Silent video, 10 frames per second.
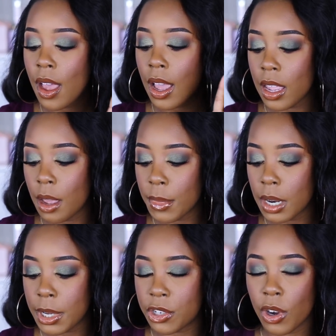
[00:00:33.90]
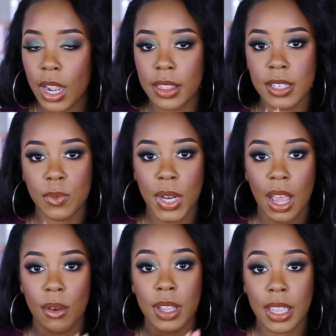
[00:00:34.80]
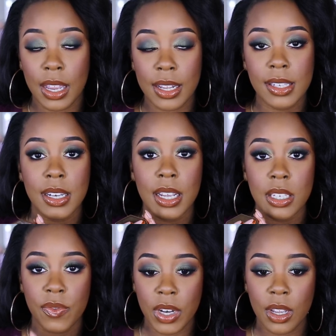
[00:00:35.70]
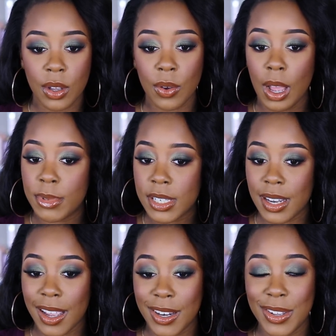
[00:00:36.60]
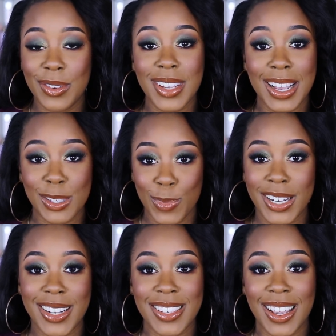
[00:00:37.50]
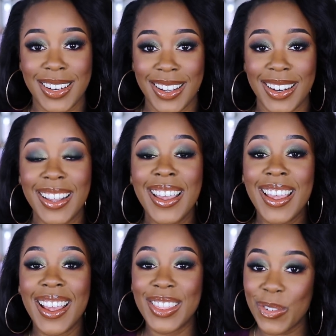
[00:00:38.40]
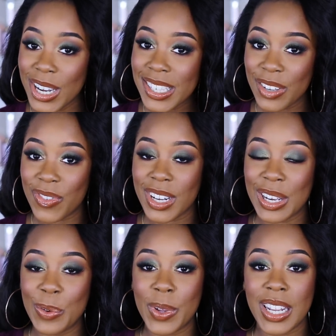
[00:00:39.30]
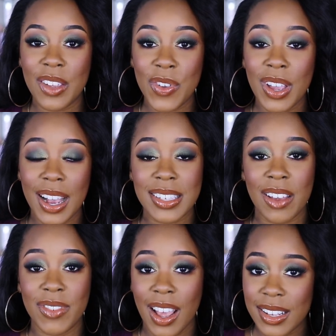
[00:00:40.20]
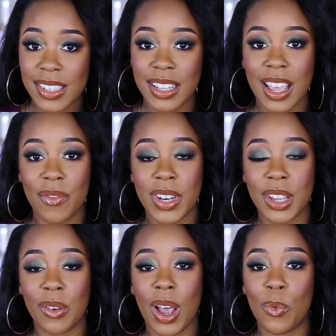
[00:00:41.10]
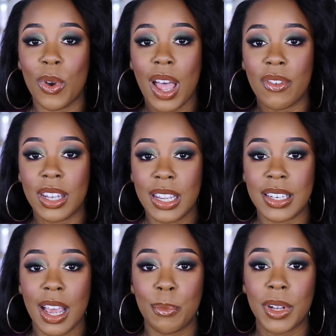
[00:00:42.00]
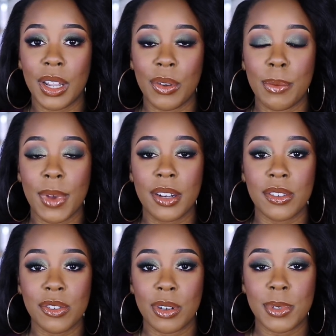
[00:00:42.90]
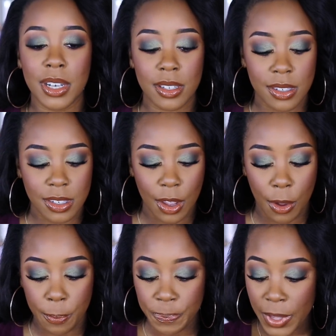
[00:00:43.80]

I am gonna be trying this one out again in today's video. I'm just not gonna use as much as I did in the recent video, but if you guys have not seen that video, I will have it linked down below in my description. So